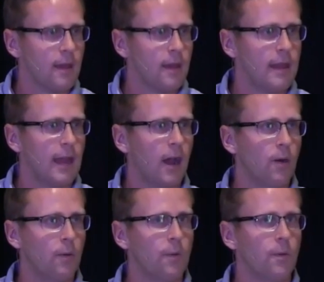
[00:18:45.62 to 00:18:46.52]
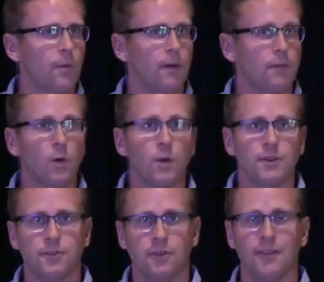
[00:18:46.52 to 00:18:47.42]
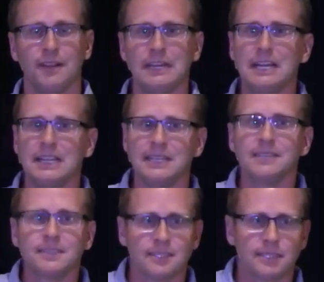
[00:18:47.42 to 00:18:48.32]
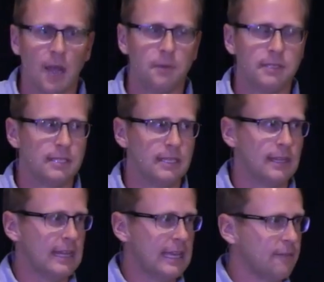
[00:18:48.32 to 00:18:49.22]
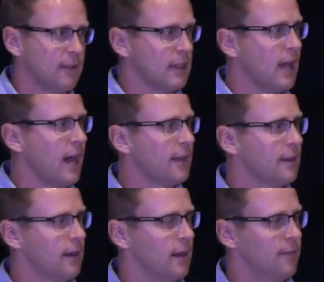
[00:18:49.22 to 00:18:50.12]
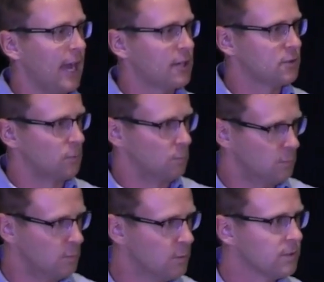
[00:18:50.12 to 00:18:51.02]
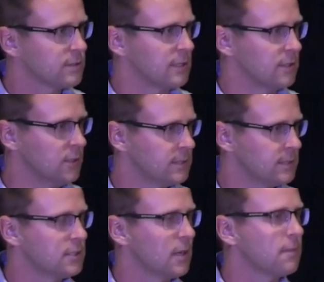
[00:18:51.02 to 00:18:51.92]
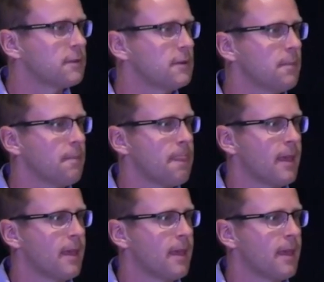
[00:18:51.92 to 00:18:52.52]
Now, of course, on the legalistic side, we see that they give a lot of extra rules and hoops to jump through.